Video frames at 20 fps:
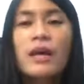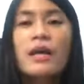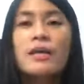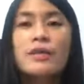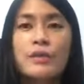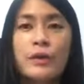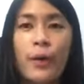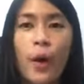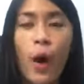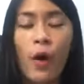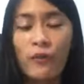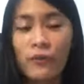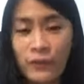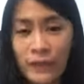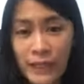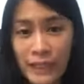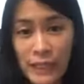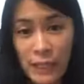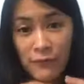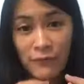So hopefully,
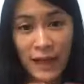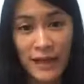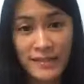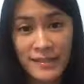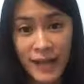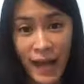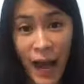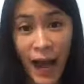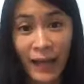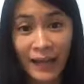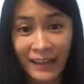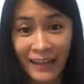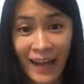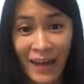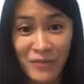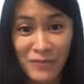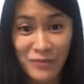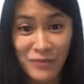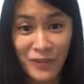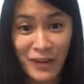if let's say I
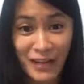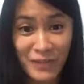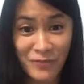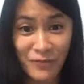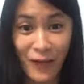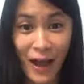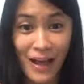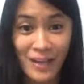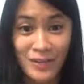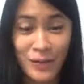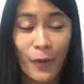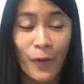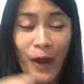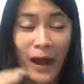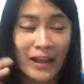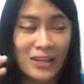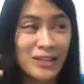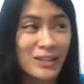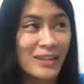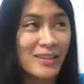can read it fast or
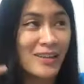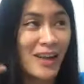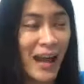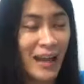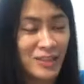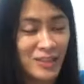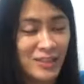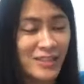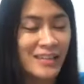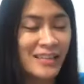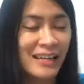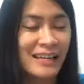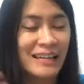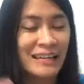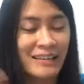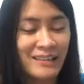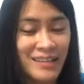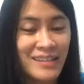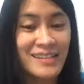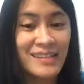I actually can
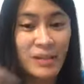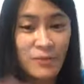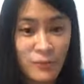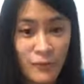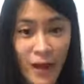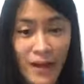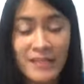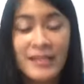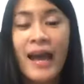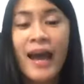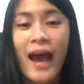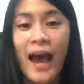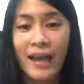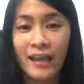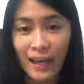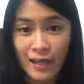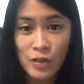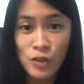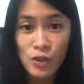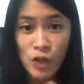listen it fast, I
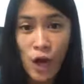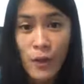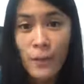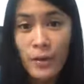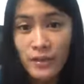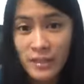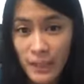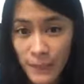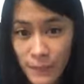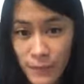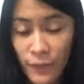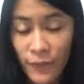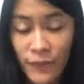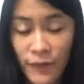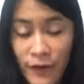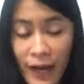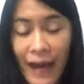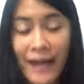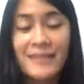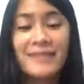can share more tips with
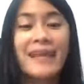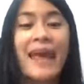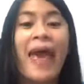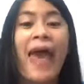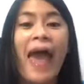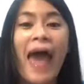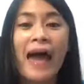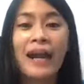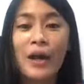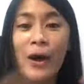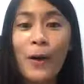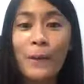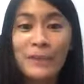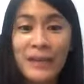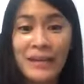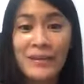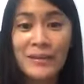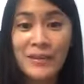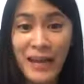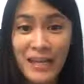you guys. And I hope
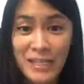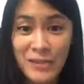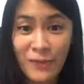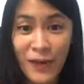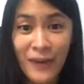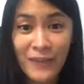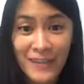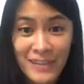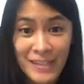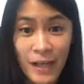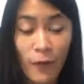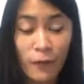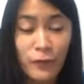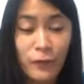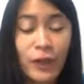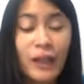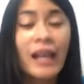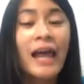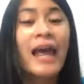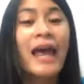that you guys find this
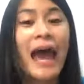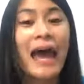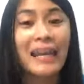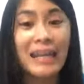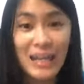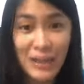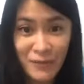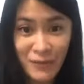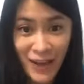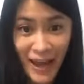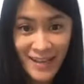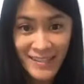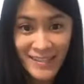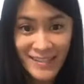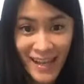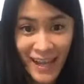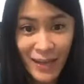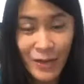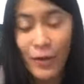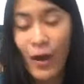helpful. And if let's
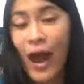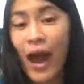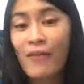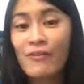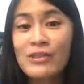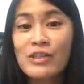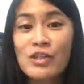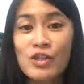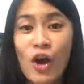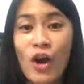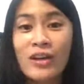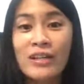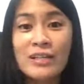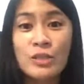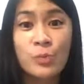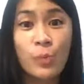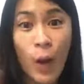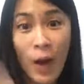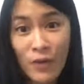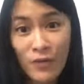say you haven't joined this
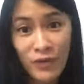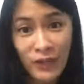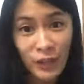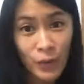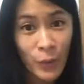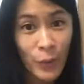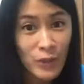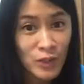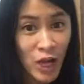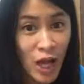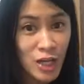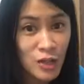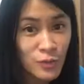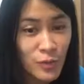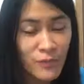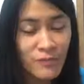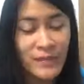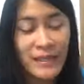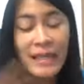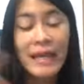One Funnel Away challenge
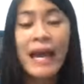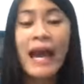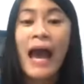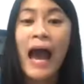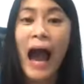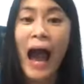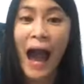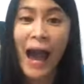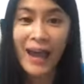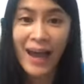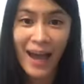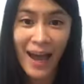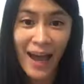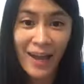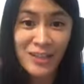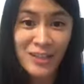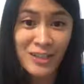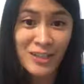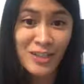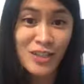with me, I
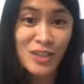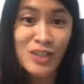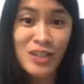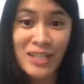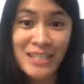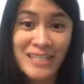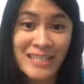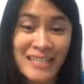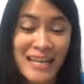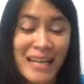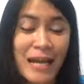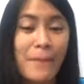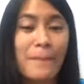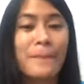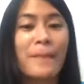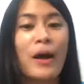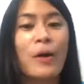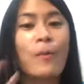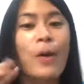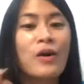actually just set up
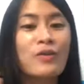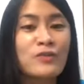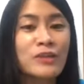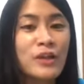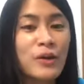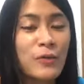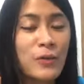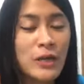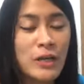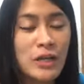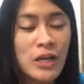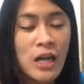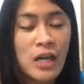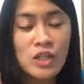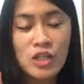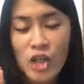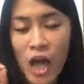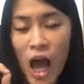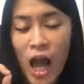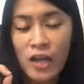my One Funnel Away
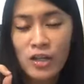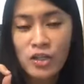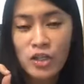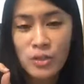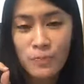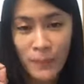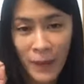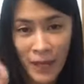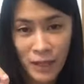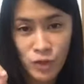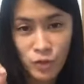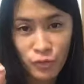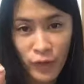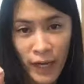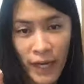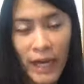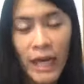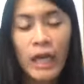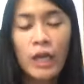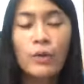challenge page,
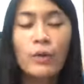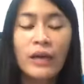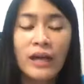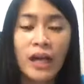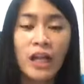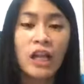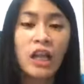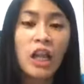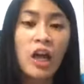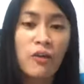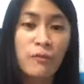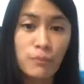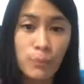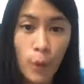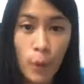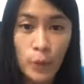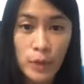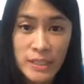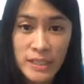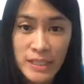right? You will get a lot of
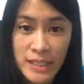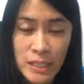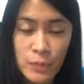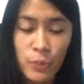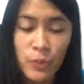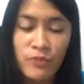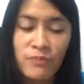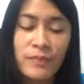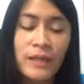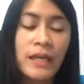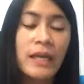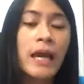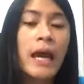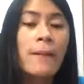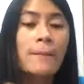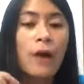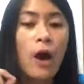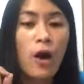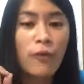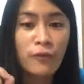bonuses with me.
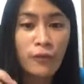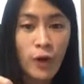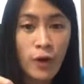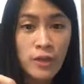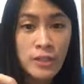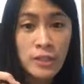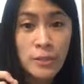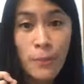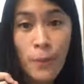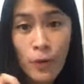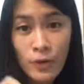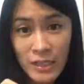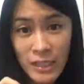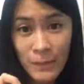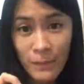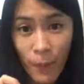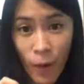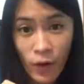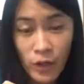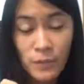But of course, the most
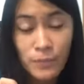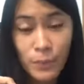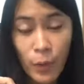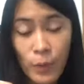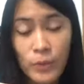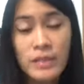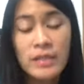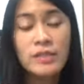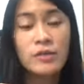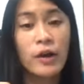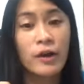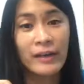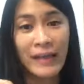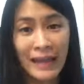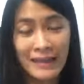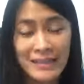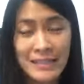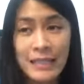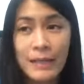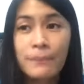important bonus you are
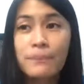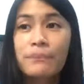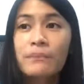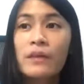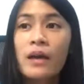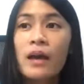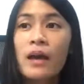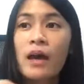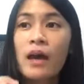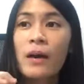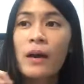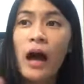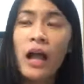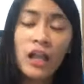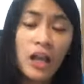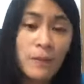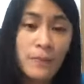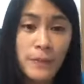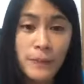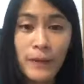getting, a
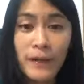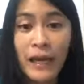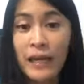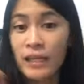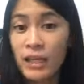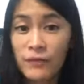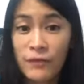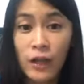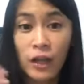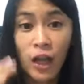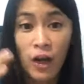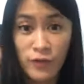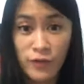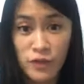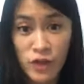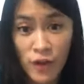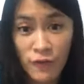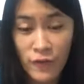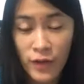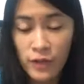lot of people can give you a lot of
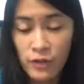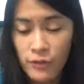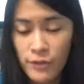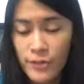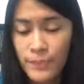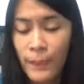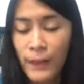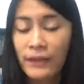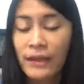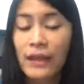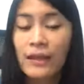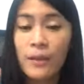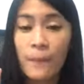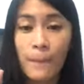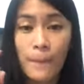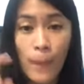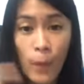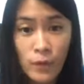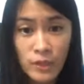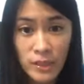shared funnels, but then the
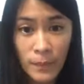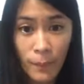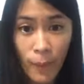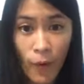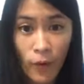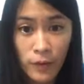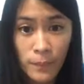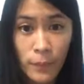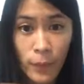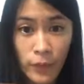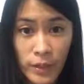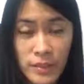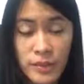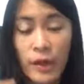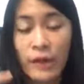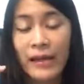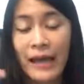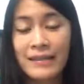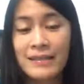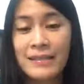most important bonus you
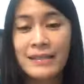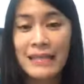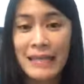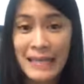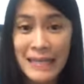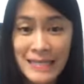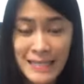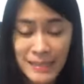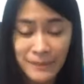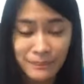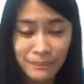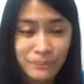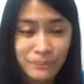are getting is